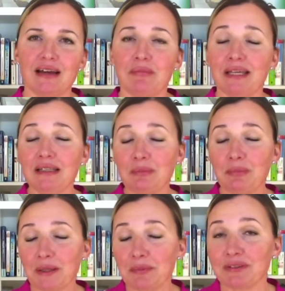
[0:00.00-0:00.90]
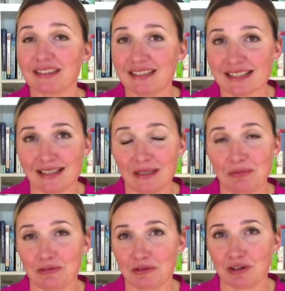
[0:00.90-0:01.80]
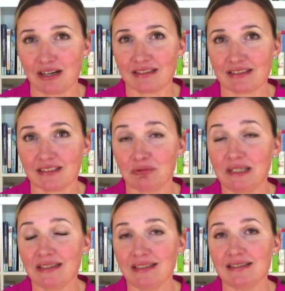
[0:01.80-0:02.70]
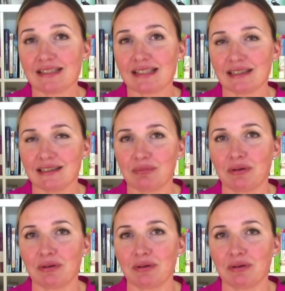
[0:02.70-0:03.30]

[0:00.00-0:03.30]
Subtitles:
Many people take sleep for granted. We need sleep.